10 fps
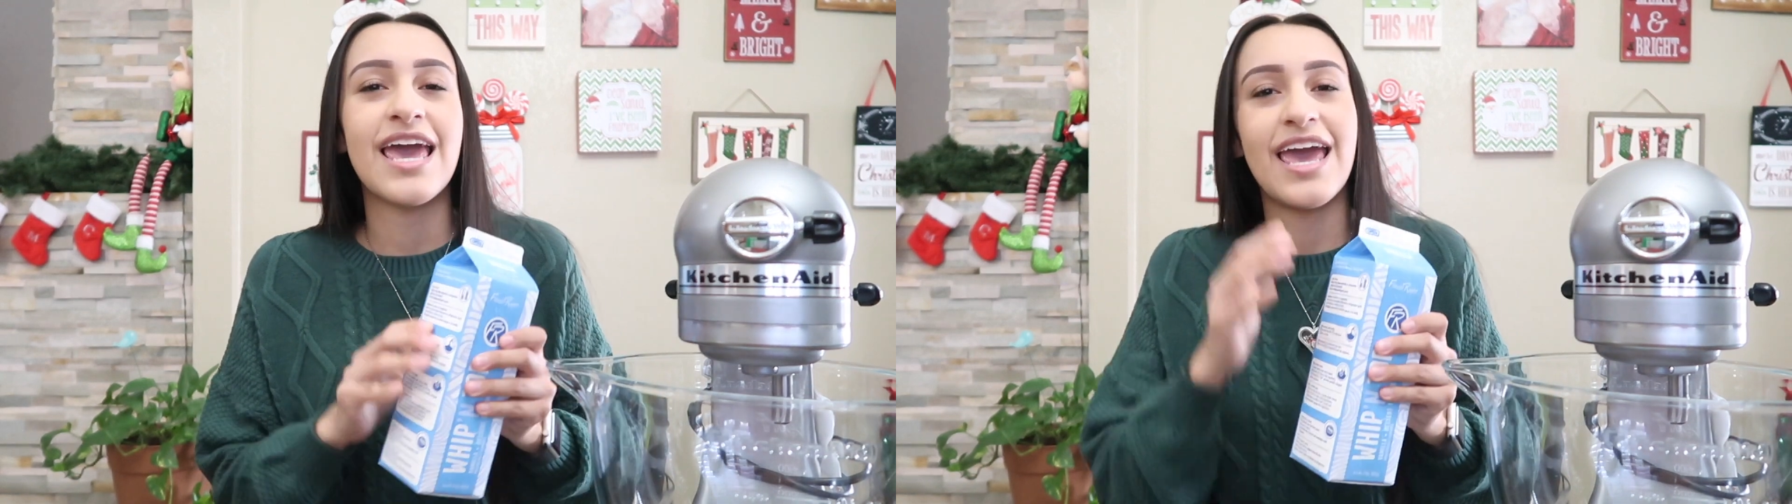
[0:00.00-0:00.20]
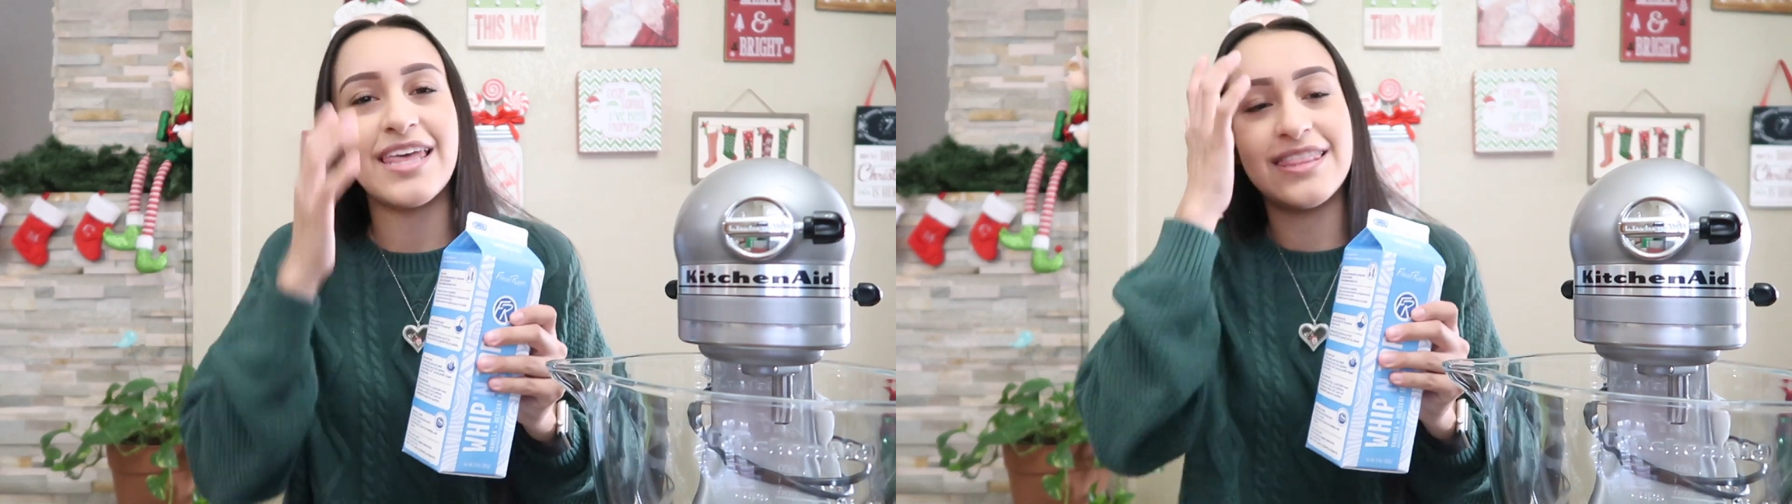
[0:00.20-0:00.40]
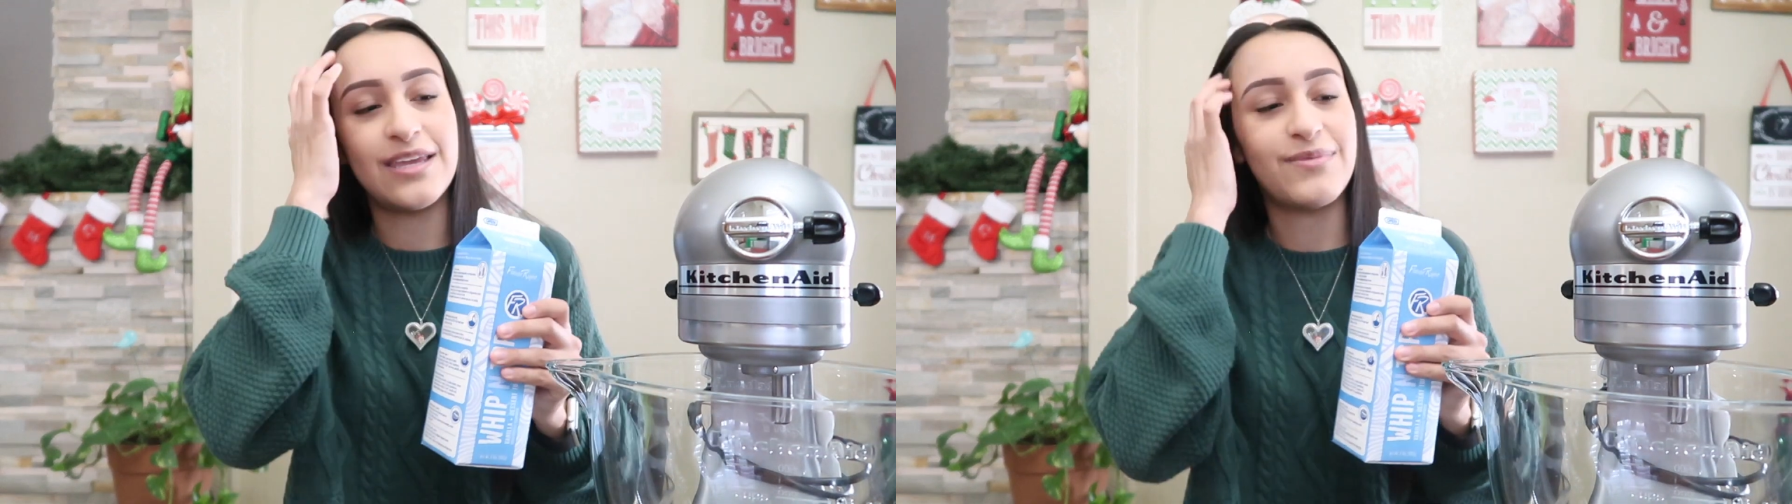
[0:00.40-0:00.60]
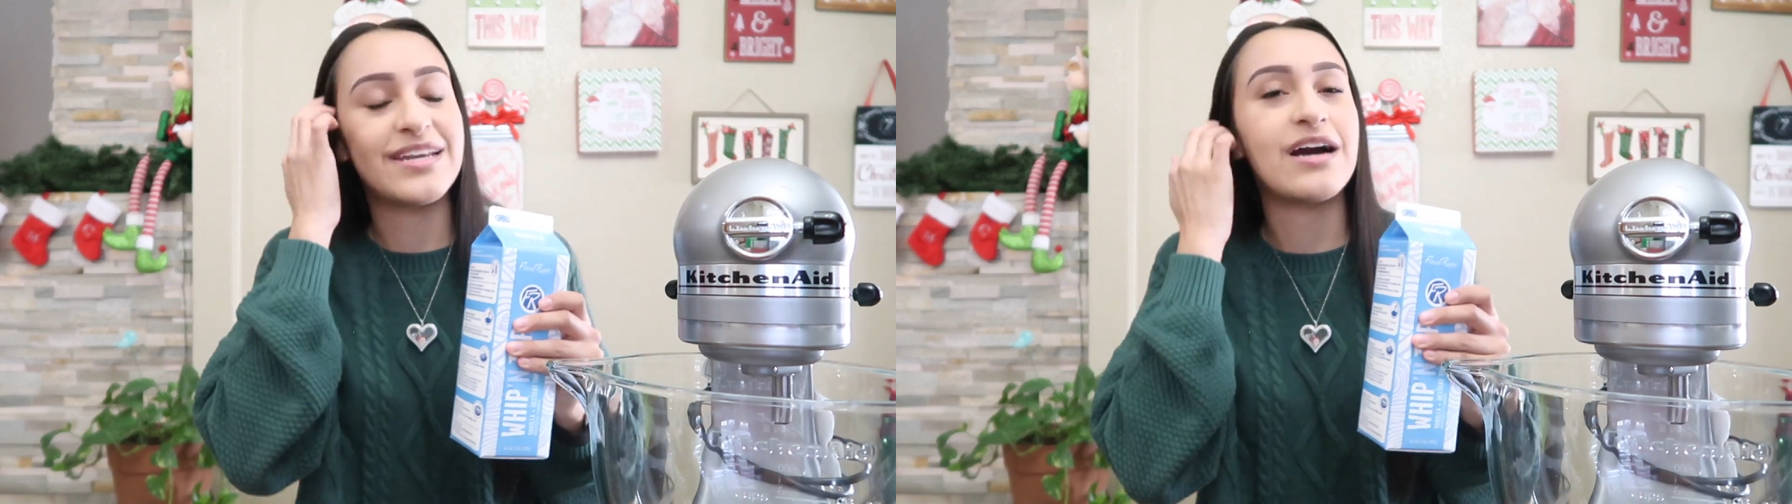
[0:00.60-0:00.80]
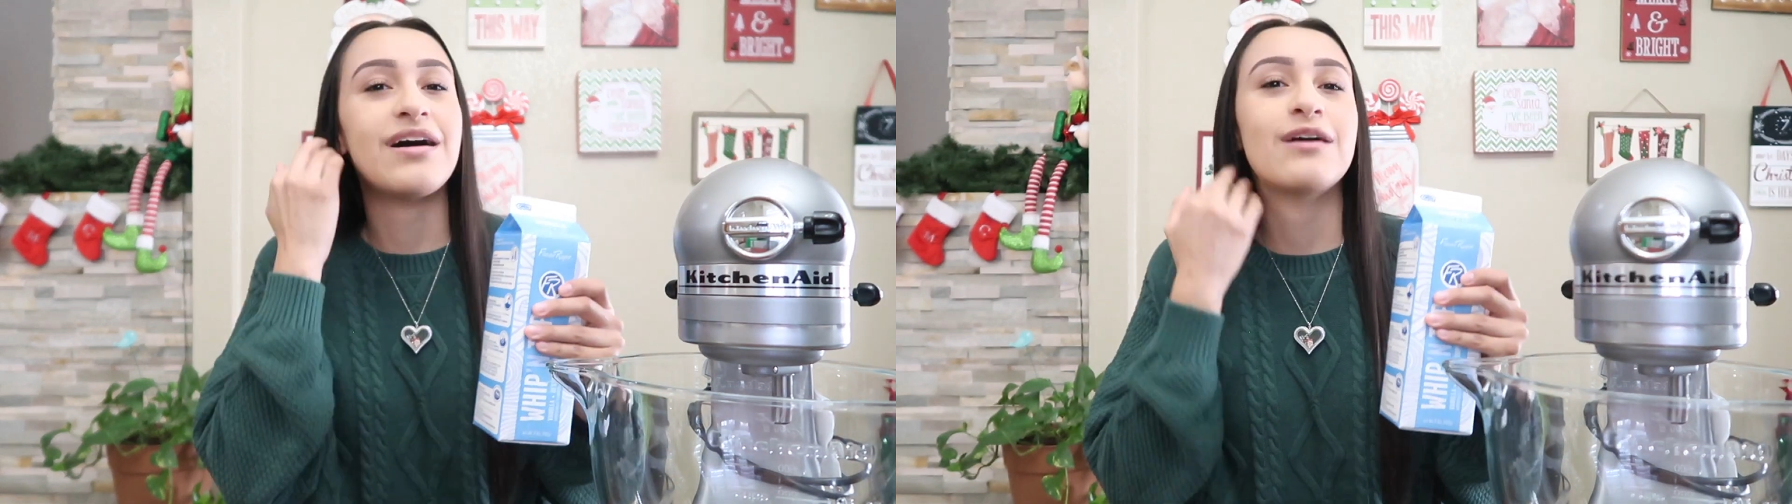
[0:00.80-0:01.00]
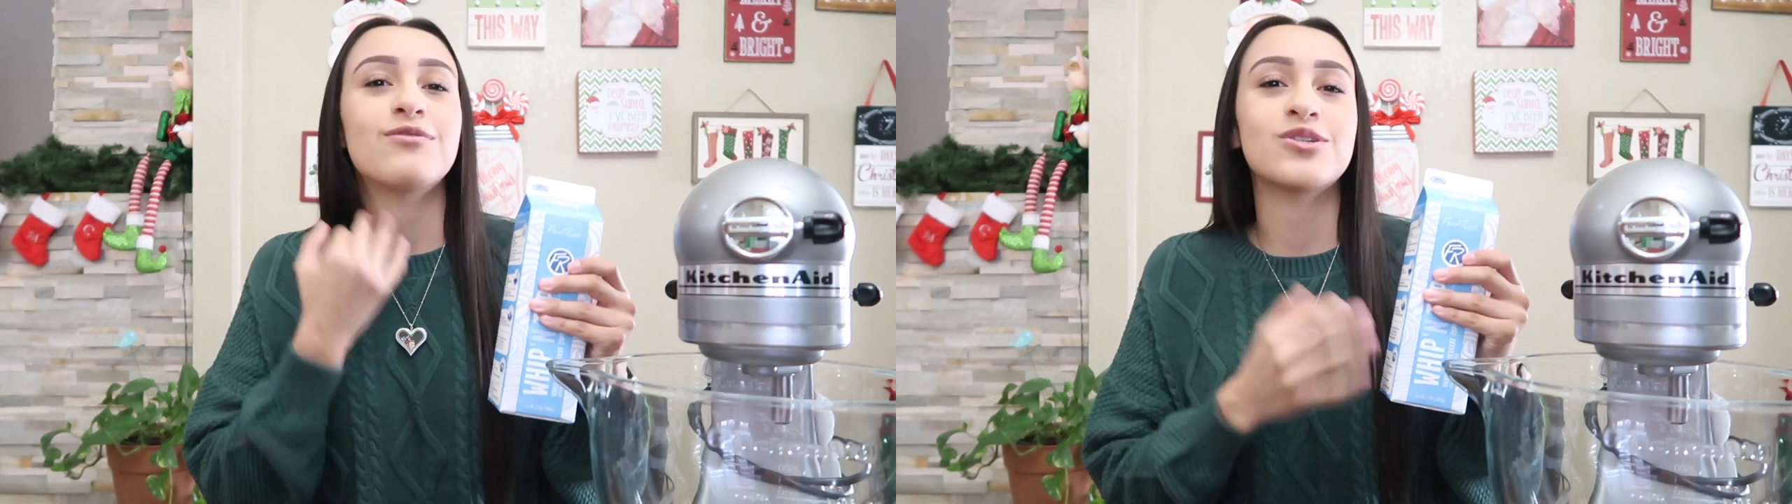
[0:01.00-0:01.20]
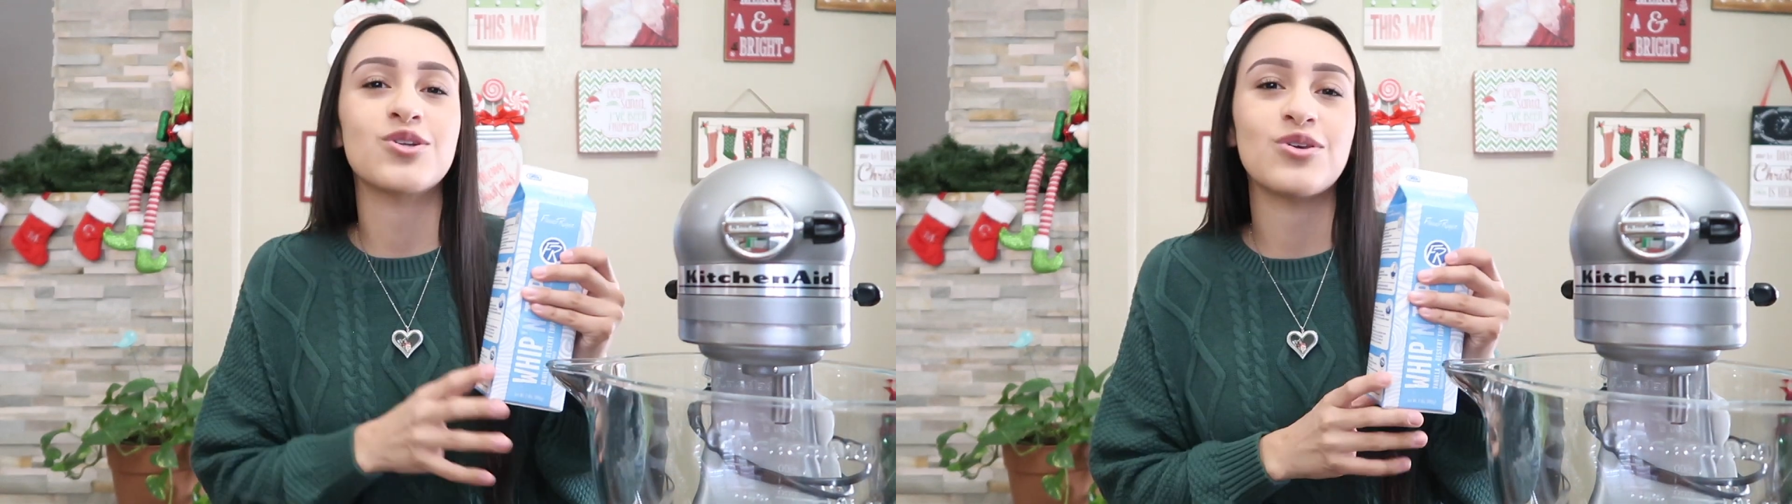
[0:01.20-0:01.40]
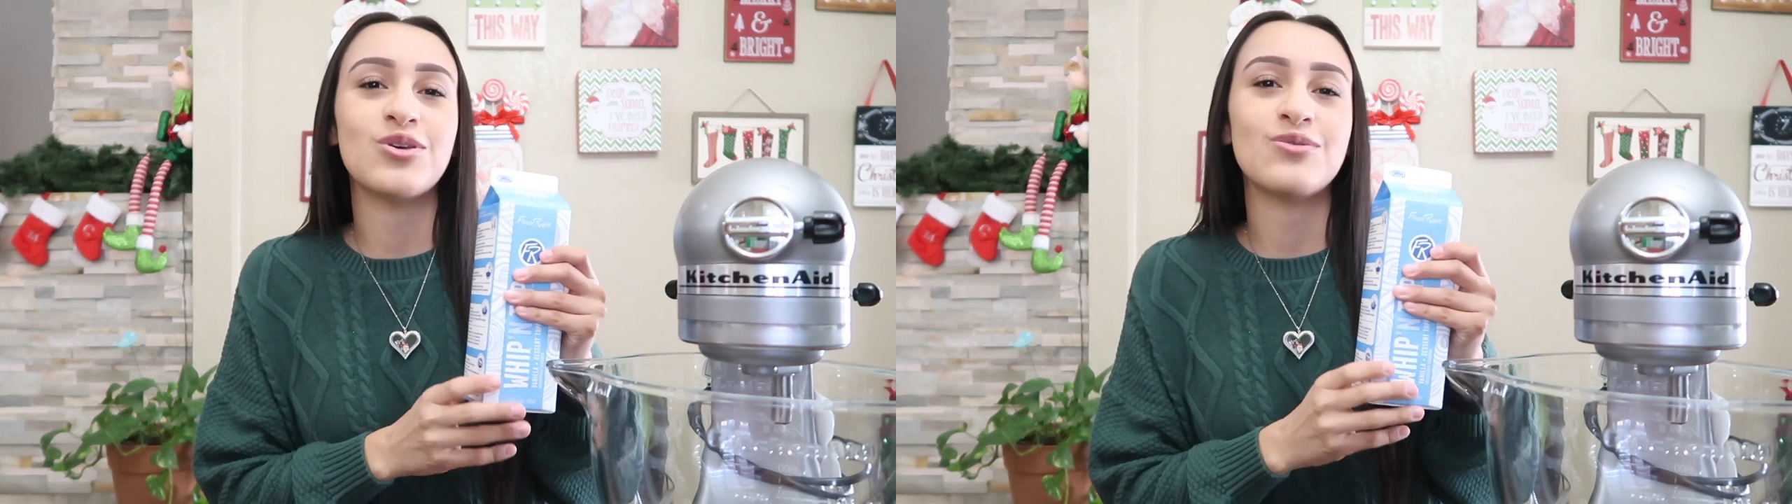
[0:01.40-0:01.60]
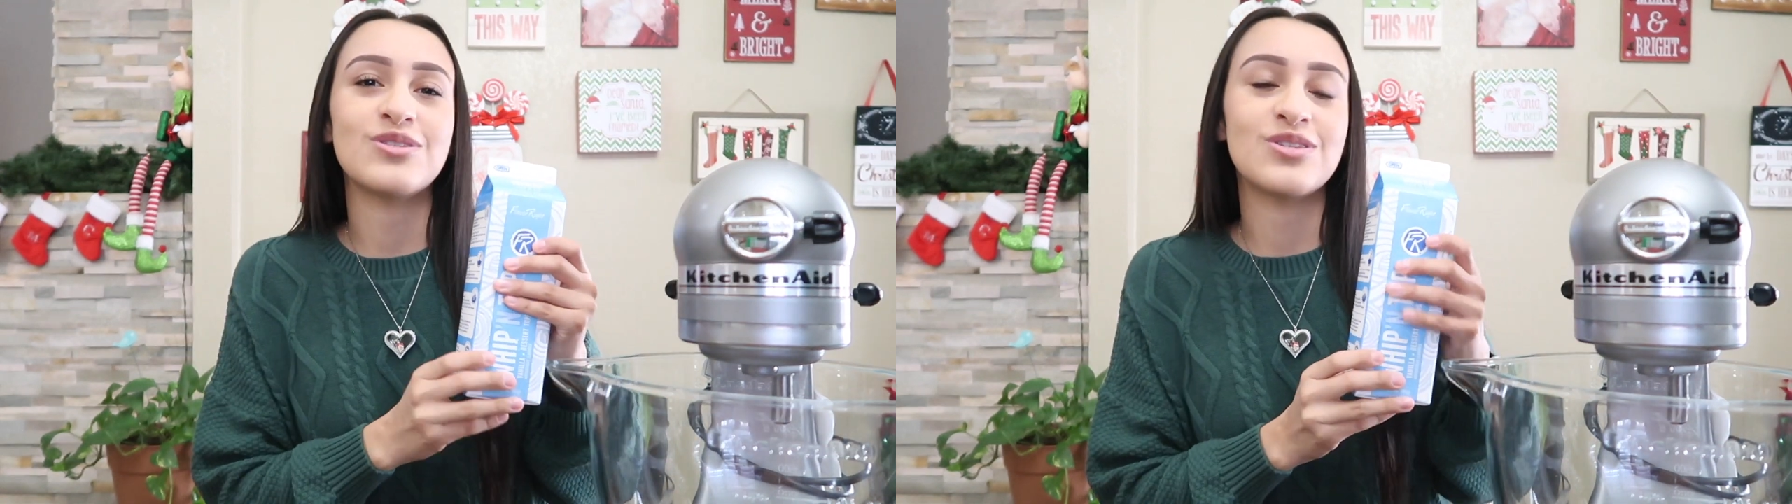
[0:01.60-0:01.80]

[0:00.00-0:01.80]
and then right now I will show you